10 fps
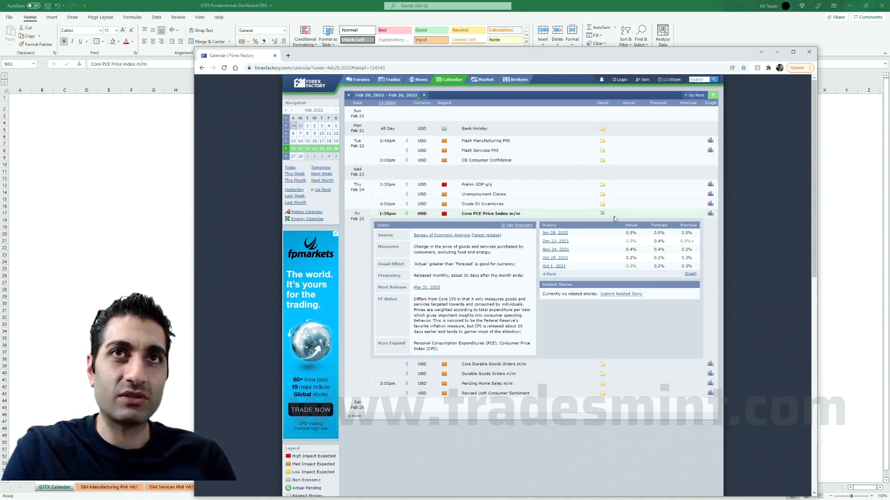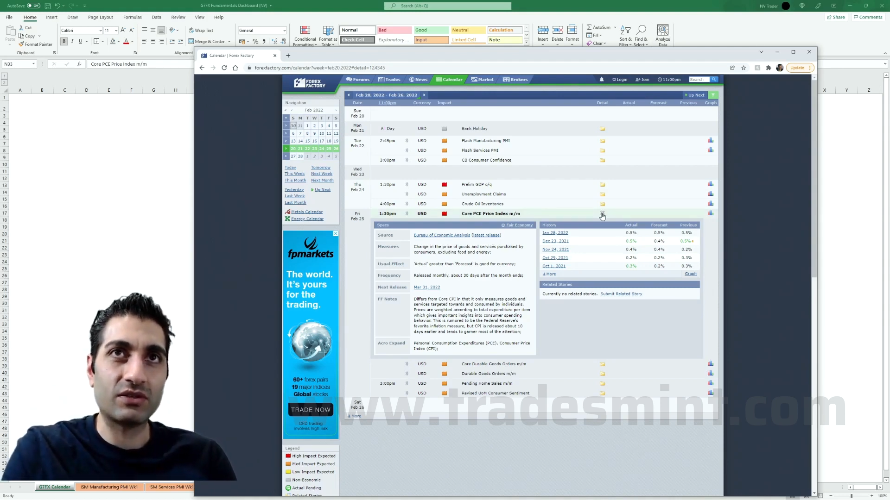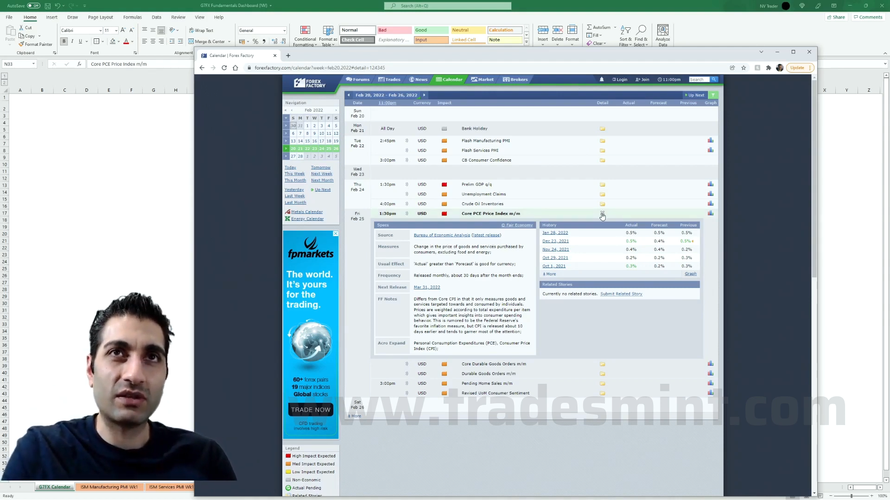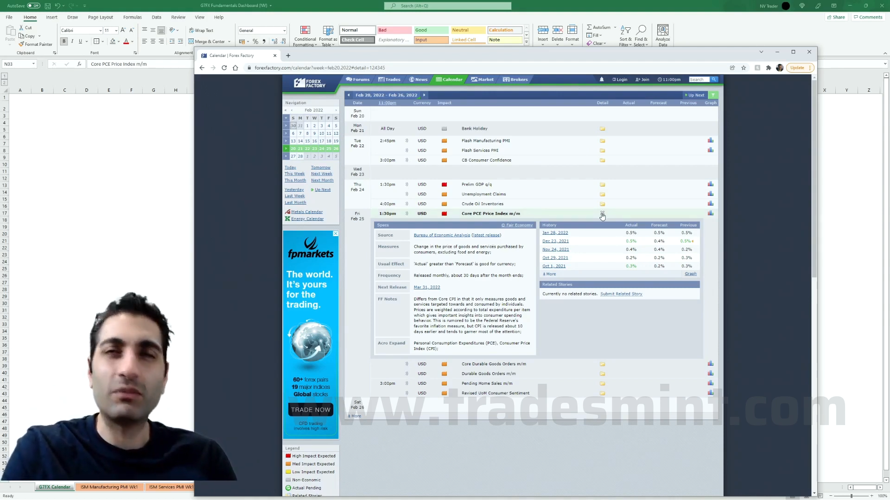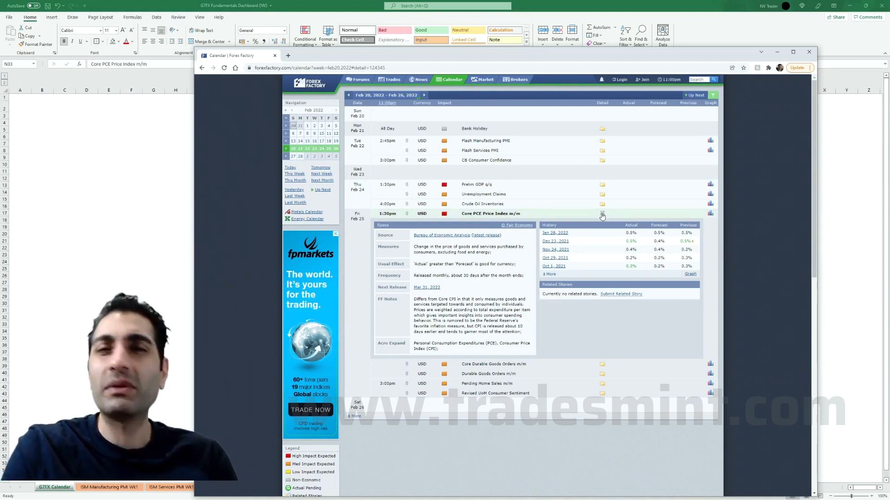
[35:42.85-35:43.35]

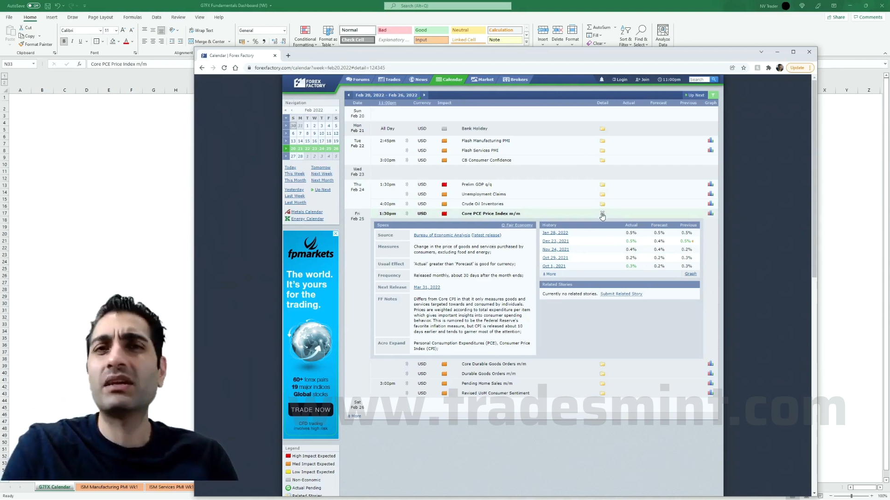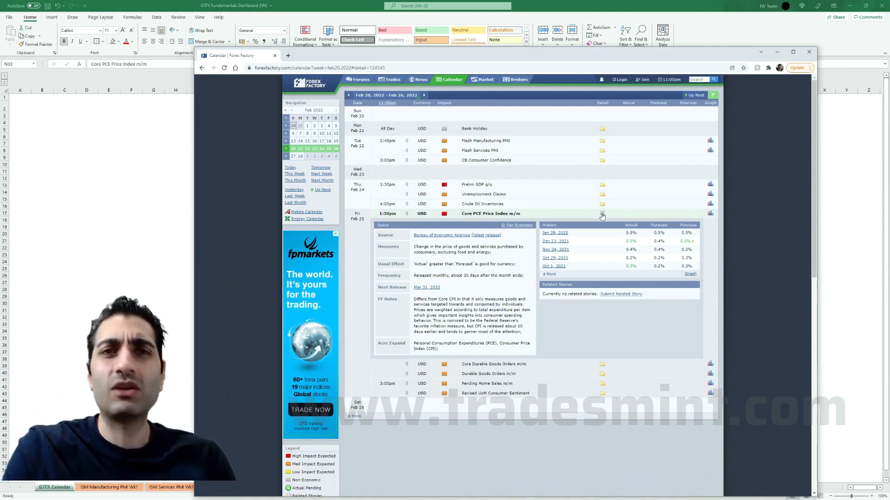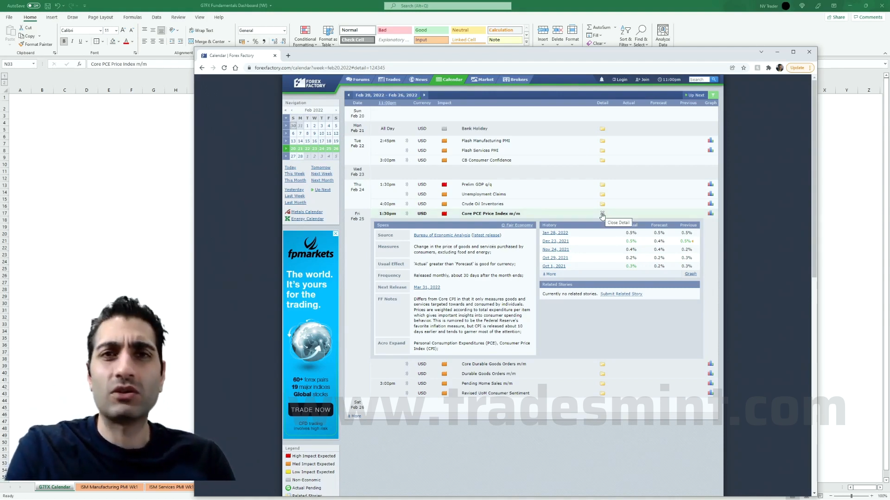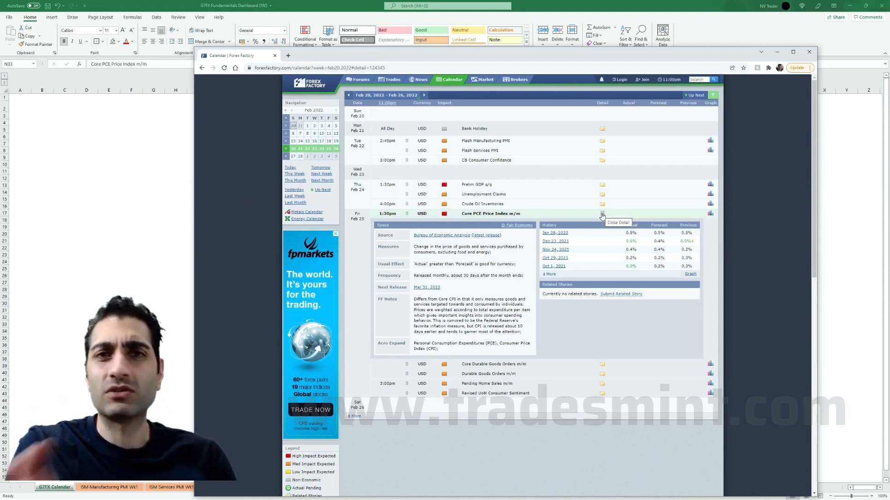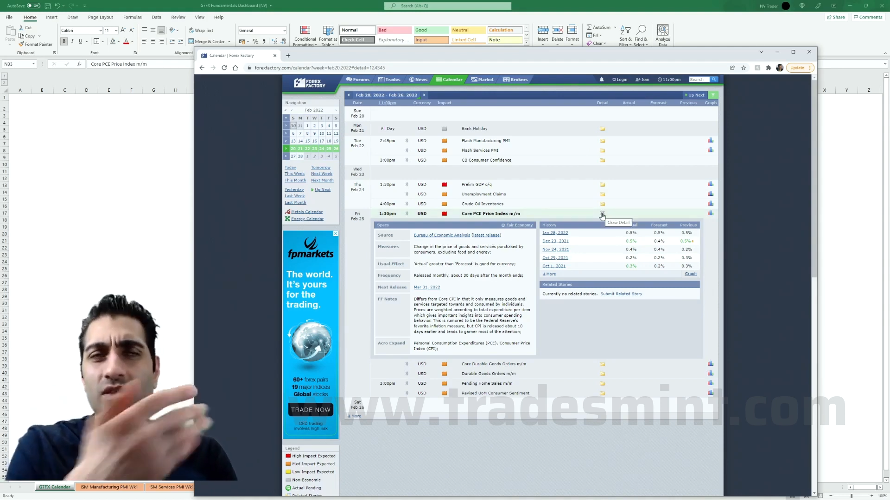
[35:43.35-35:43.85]
Okay, it'll make a
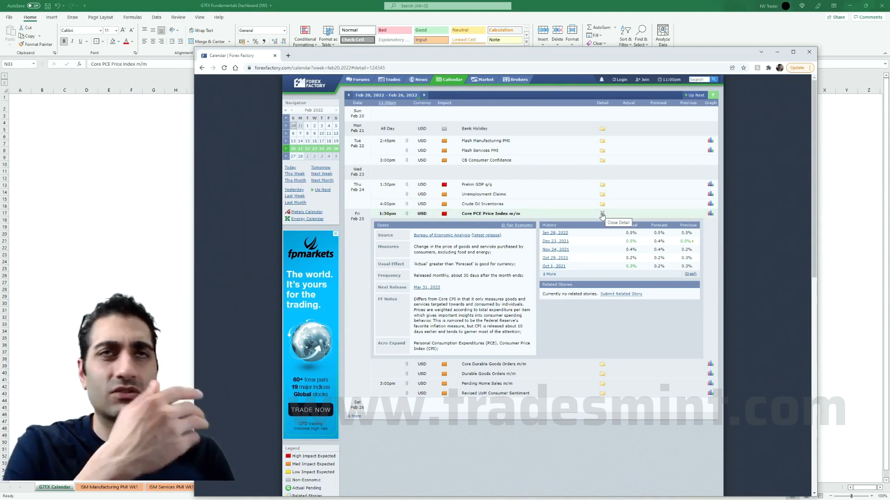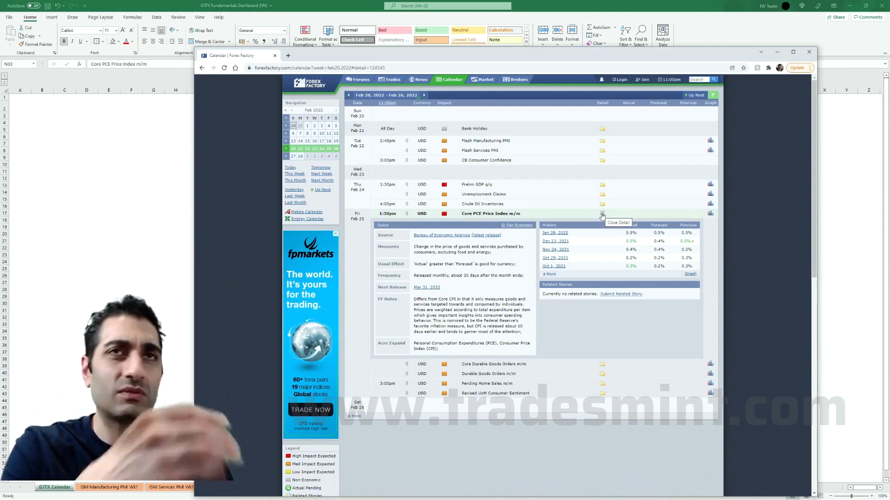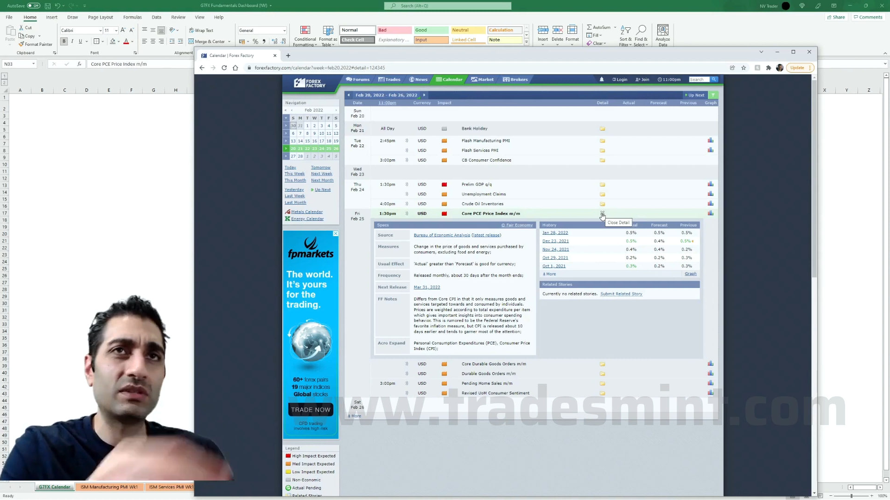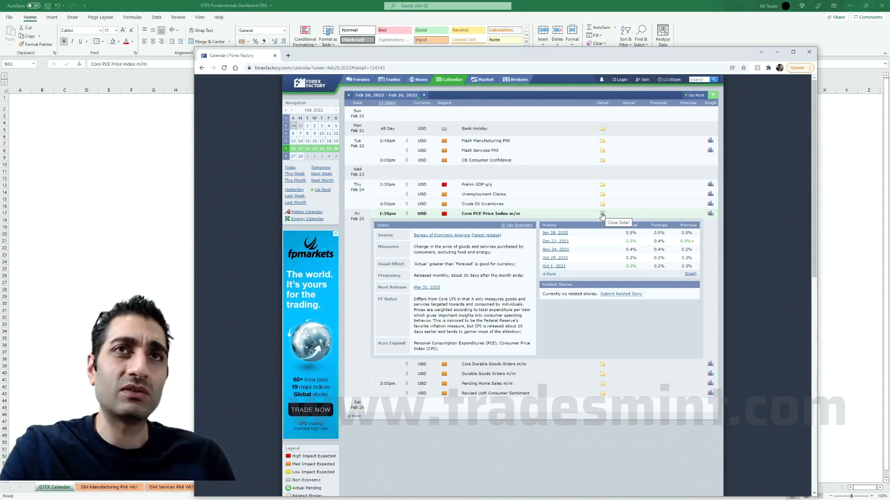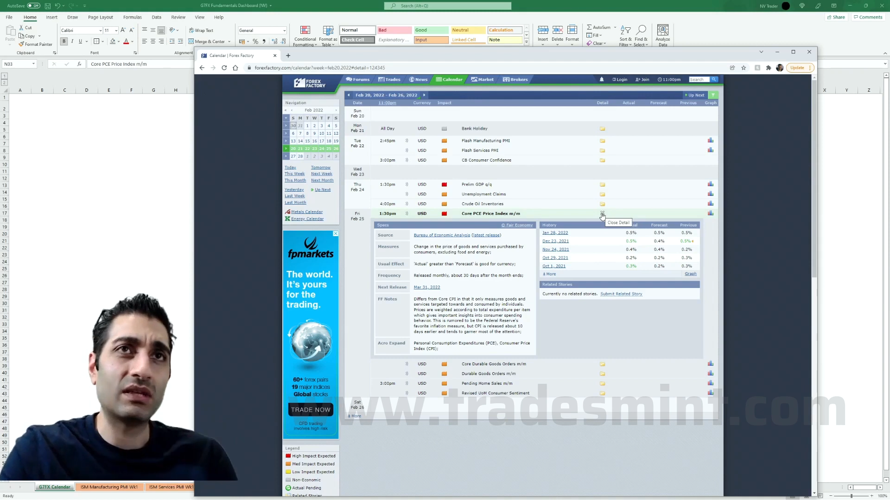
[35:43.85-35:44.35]
lot of sense when
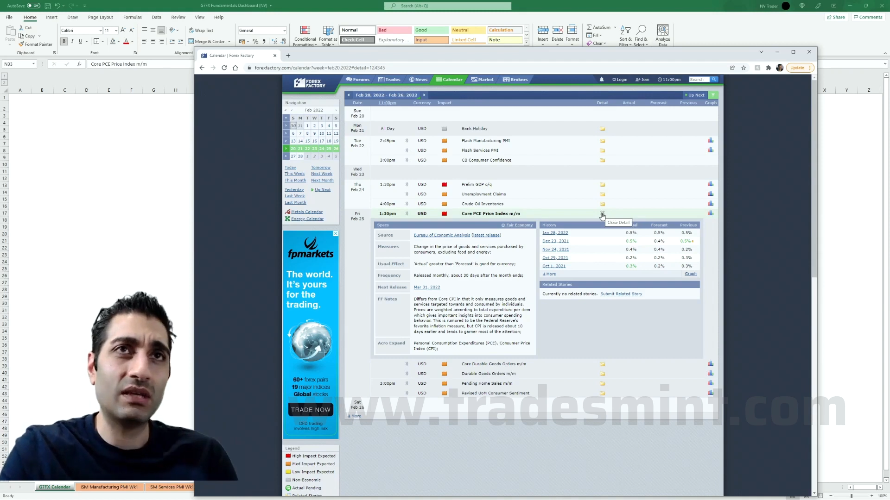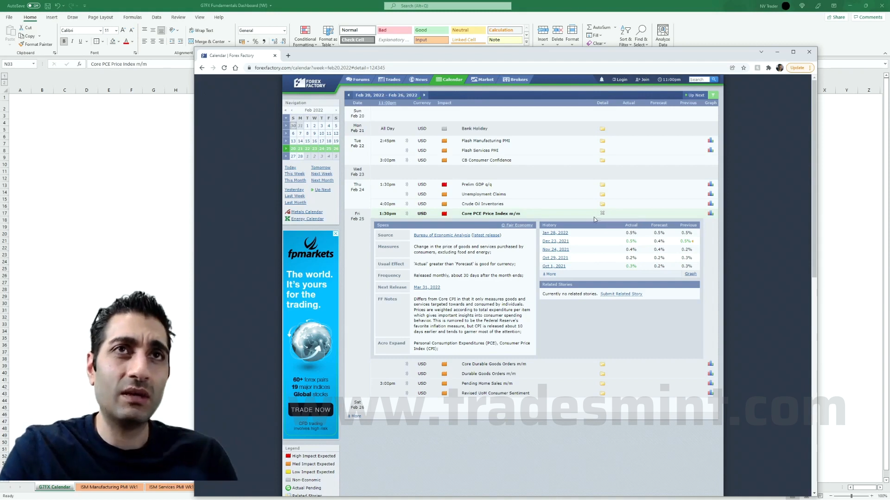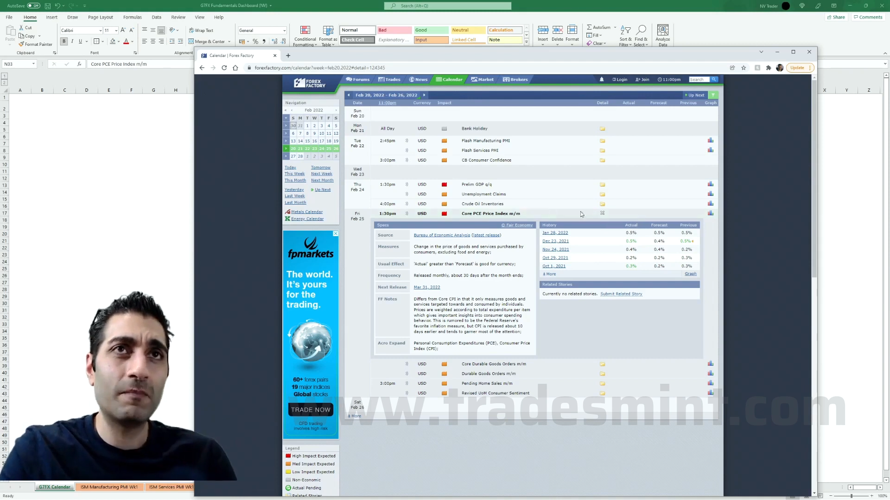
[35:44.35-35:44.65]
you get there.